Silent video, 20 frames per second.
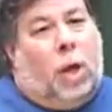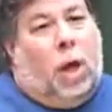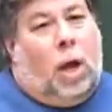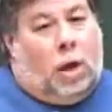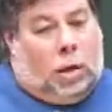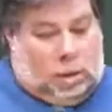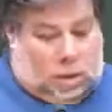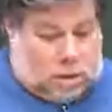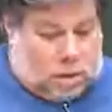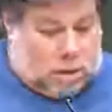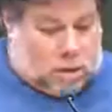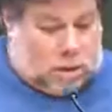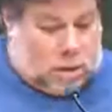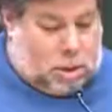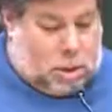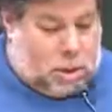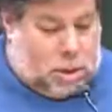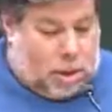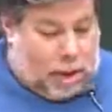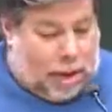along.
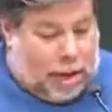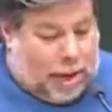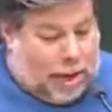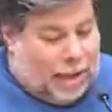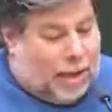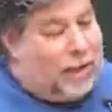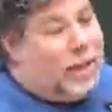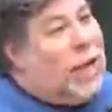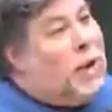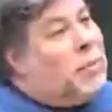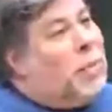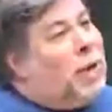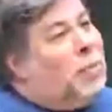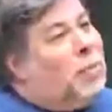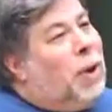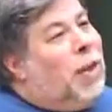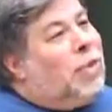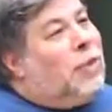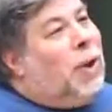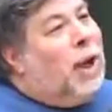And then
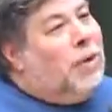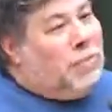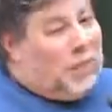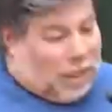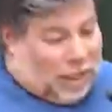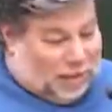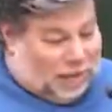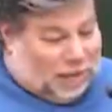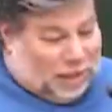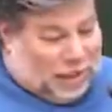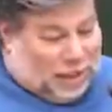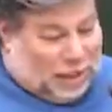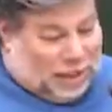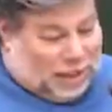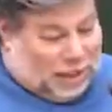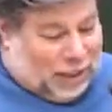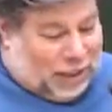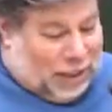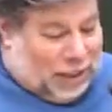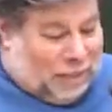we'd rather have the
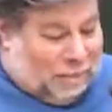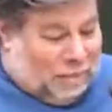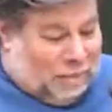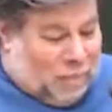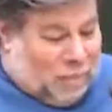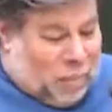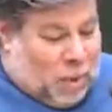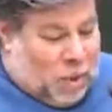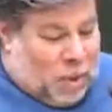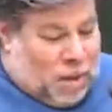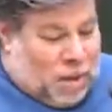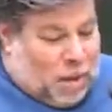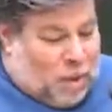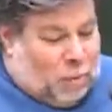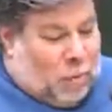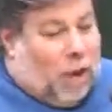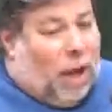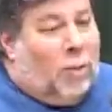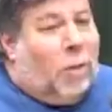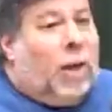convenience.
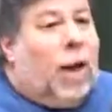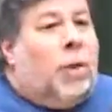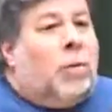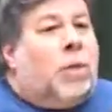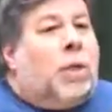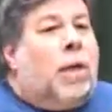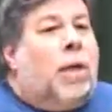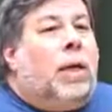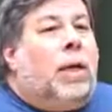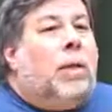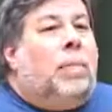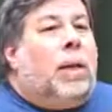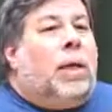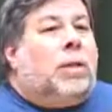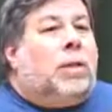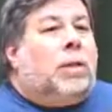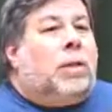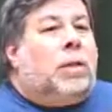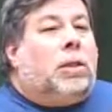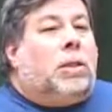Well, when I was in
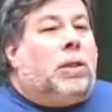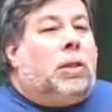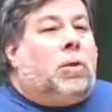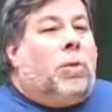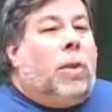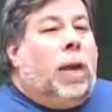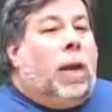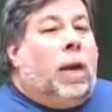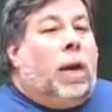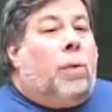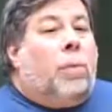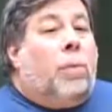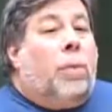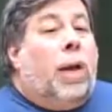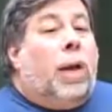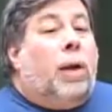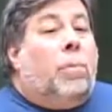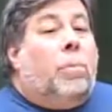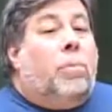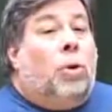about sixth grade, I
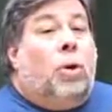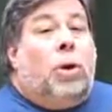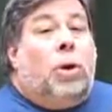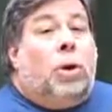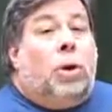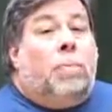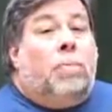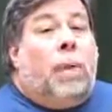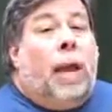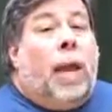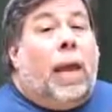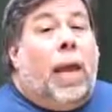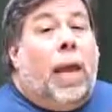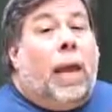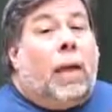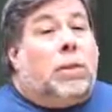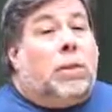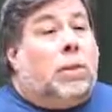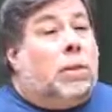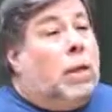read a book by
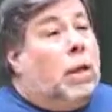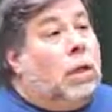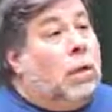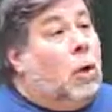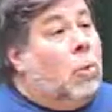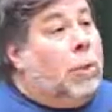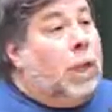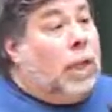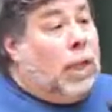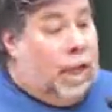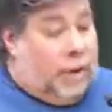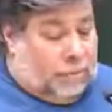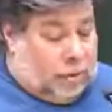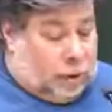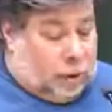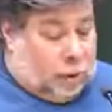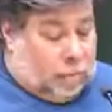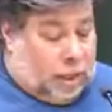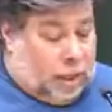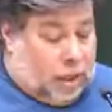accident, nobody gave
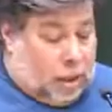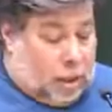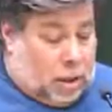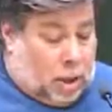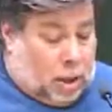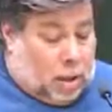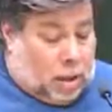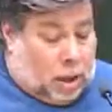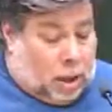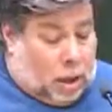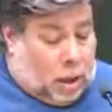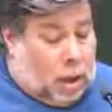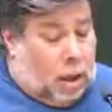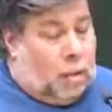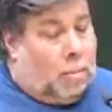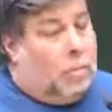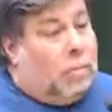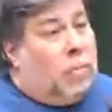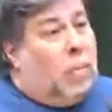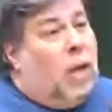it to me,
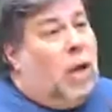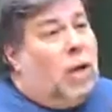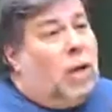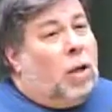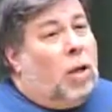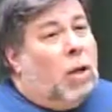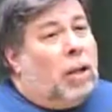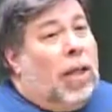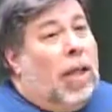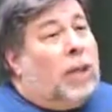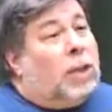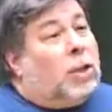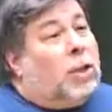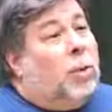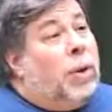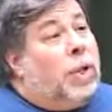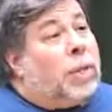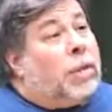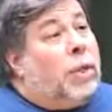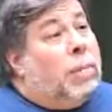um, called
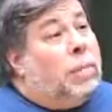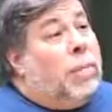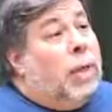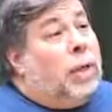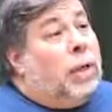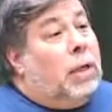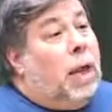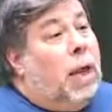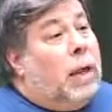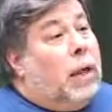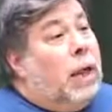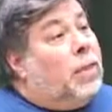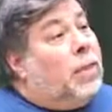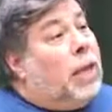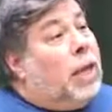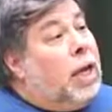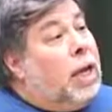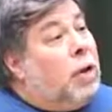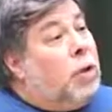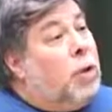SOS at Midnight, and
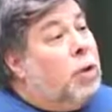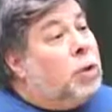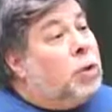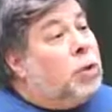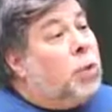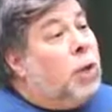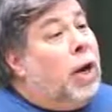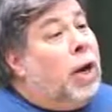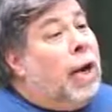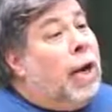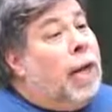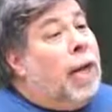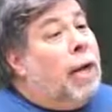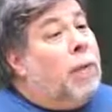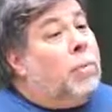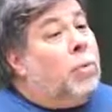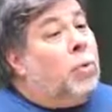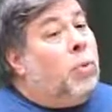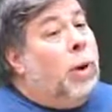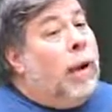the heroes were
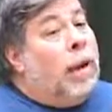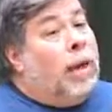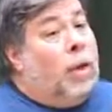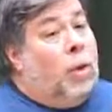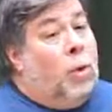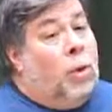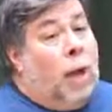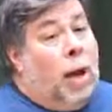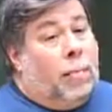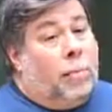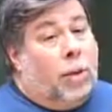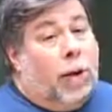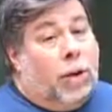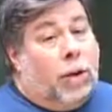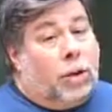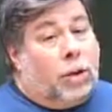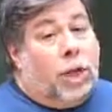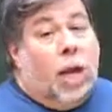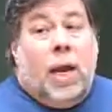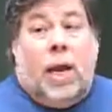ham radio
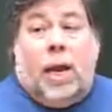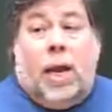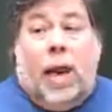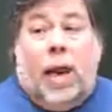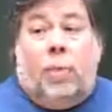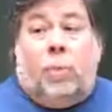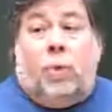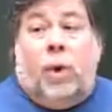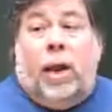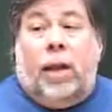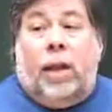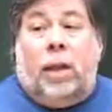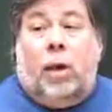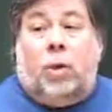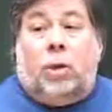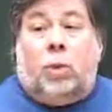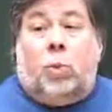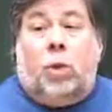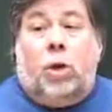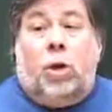operators. Ham
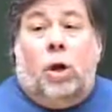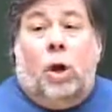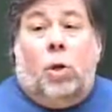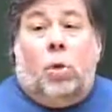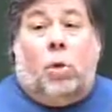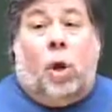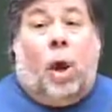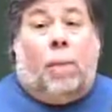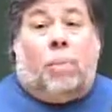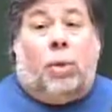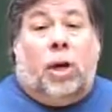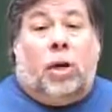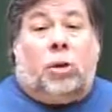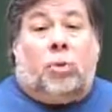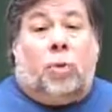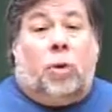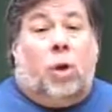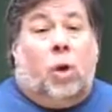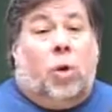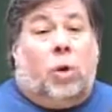radios were no,
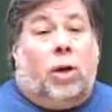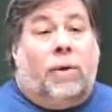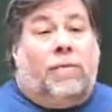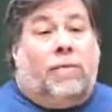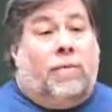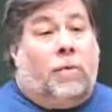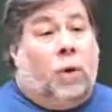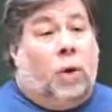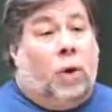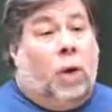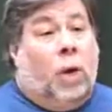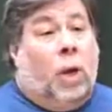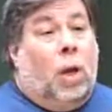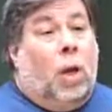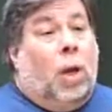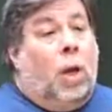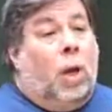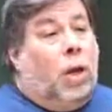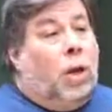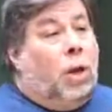operators were noted for
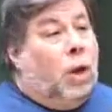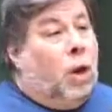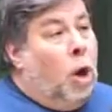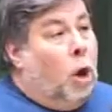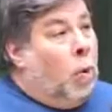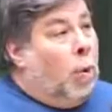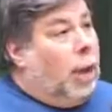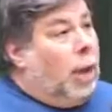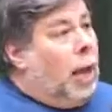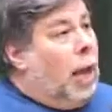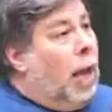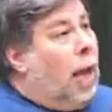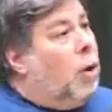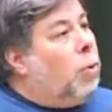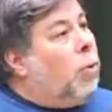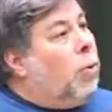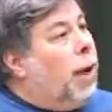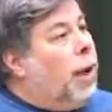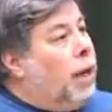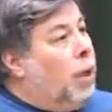knowing how
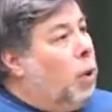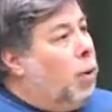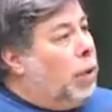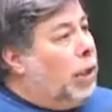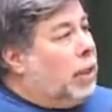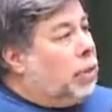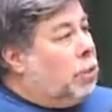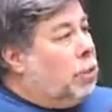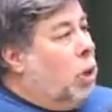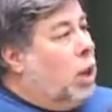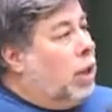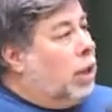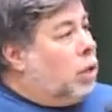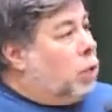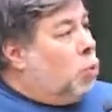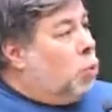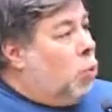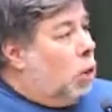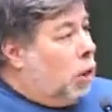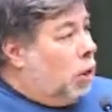radio
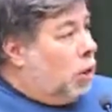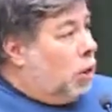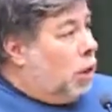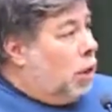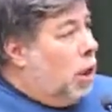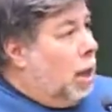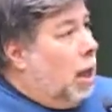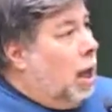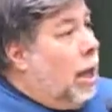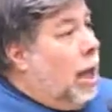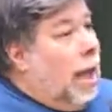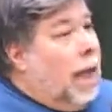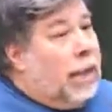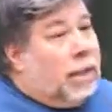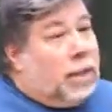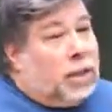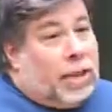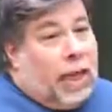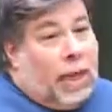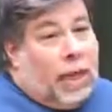electronics worked
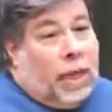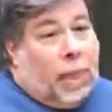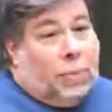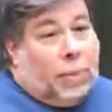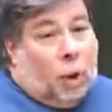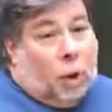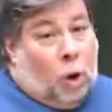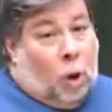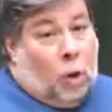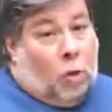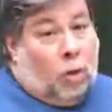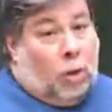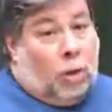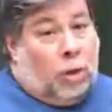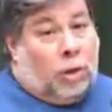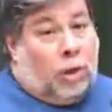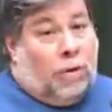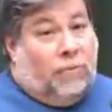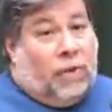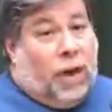and setting up their
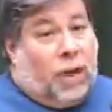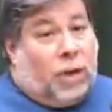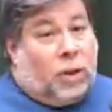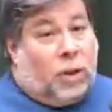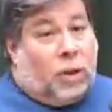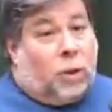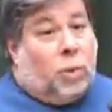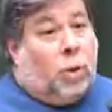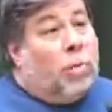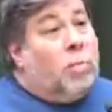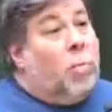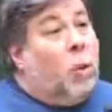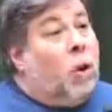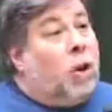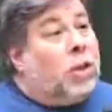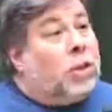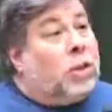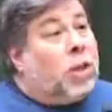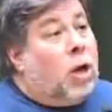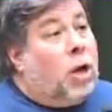own devices with
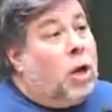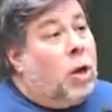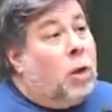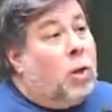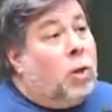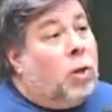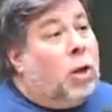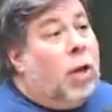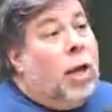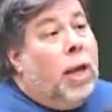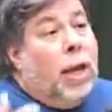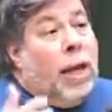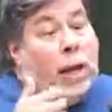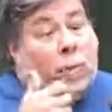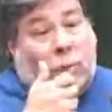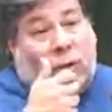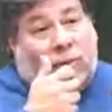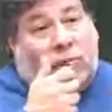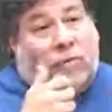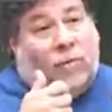Morse code
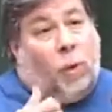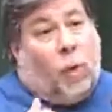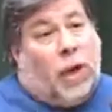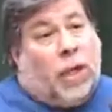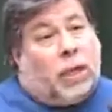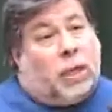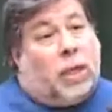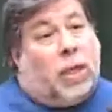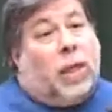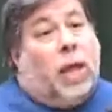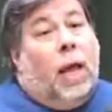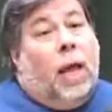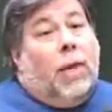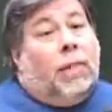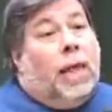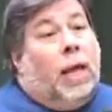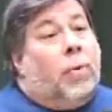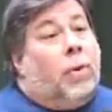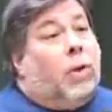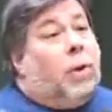and with voice. And
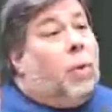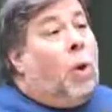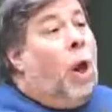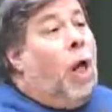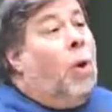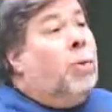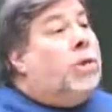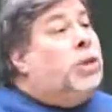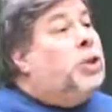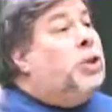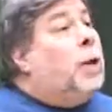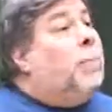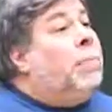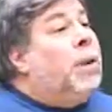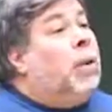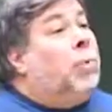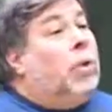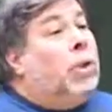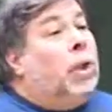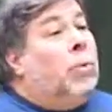they would always jump
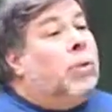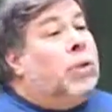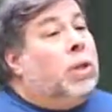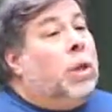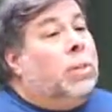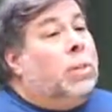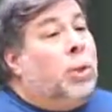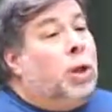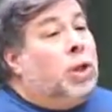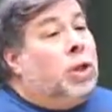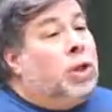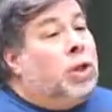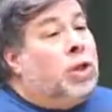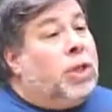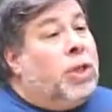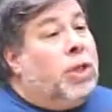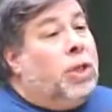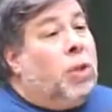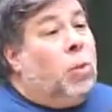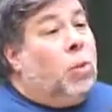in when there was an
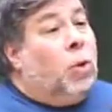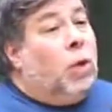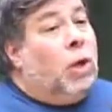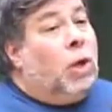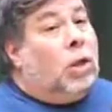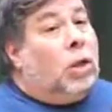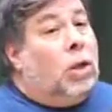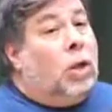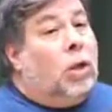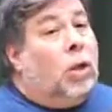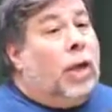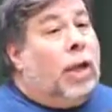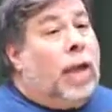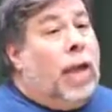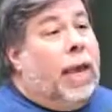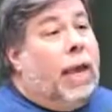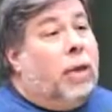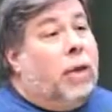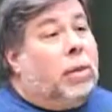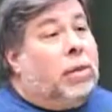emergency in the world, a
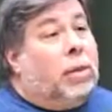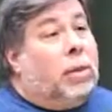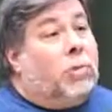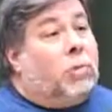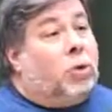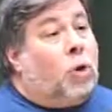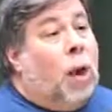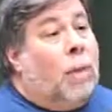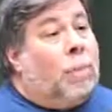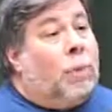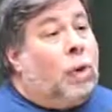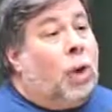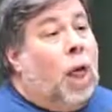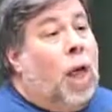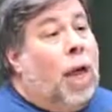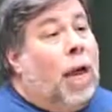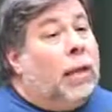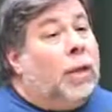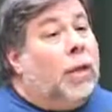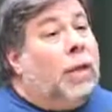hurricane on some tropical
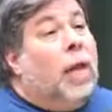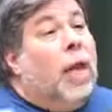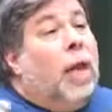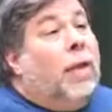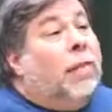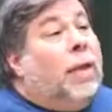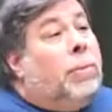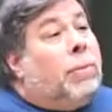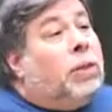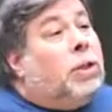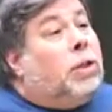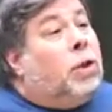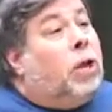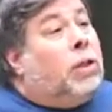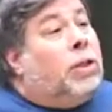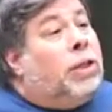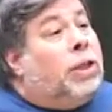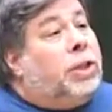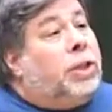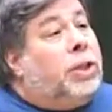island. They would
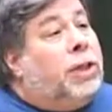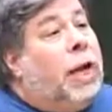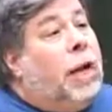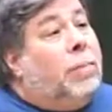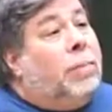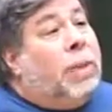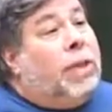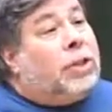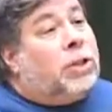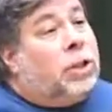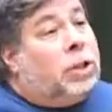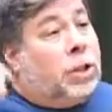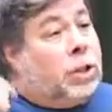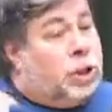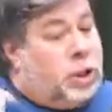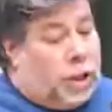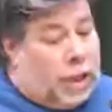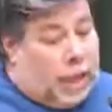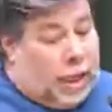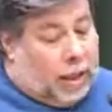start dishing out
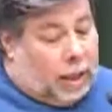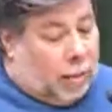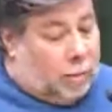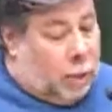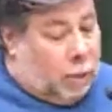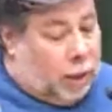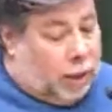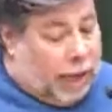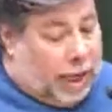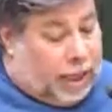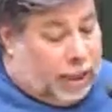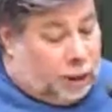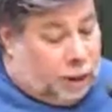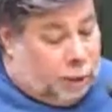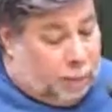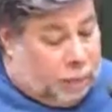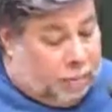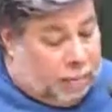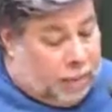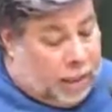messages to get
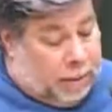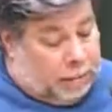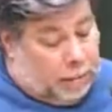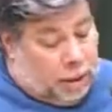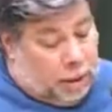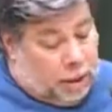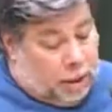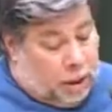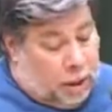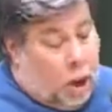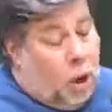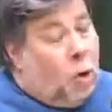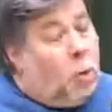communication with people. And